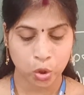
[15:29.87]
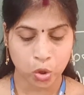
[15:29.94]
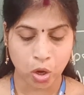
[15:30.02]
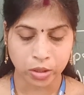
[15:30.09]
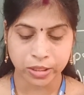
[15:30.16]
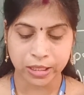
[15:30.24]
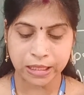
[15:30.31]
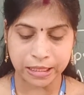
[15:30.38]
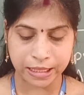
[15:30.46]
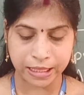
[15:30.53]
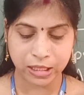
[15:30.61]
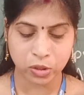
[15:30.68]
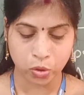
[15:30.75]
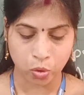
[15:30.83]
Cotton
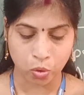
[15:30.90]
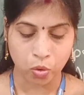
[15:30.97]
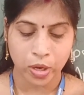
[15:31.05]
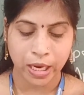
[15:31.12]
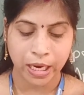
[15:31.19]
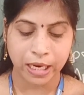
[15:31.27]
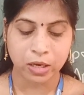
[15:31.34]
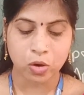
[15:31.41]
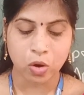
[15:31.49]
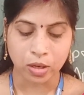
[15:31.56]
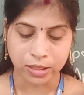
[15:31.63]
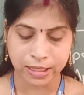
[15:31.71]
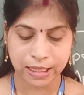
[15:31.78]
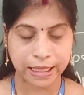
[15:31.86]
trees grow in
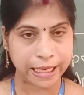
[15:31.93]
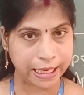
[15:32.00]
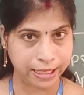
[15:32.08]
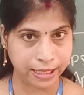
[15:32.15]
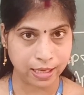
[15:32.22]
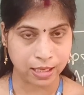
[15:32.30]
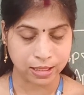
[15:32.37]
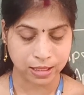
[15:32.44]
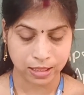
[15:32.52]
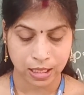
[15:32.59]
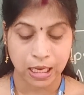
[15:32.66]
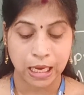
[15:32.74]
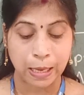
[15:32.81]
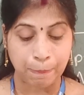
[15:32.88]
coastal areas.
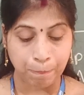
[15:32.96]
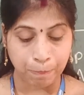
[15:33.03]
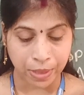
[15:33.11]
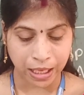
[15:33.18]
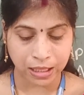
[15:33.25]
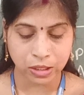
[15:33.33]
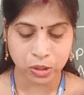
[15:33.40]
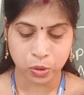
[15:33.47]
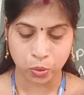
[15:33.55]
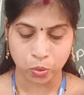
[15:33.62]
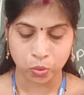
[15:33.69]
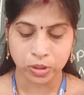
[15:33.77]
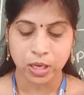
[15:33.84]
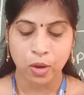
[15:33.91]
Maize
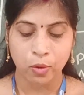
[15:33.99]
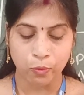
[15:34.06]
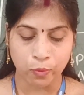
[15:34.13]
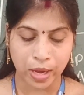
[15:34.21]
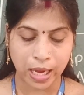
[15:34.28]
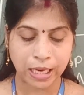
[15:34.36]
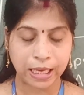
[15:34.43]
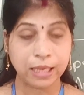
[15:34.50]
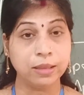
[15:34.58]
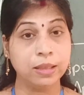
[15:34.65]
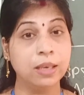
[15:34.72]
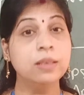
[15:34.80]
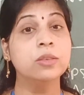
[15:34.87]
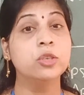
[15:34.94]
grows well
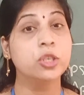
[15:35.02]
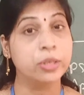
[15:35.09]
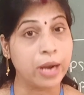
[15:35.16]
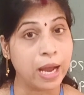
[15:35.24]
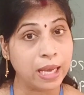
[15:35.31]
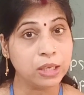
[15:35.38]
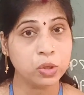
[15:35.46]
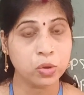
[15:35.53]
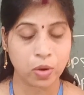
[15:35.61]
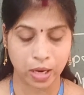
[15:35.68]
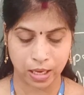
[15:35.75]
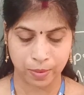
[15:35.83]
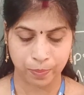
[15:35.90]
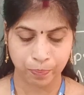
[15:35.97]
in the dry
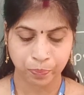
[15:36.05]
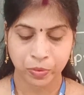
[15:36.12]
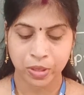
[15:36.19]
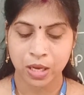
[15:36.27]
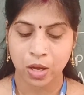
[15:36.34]
soil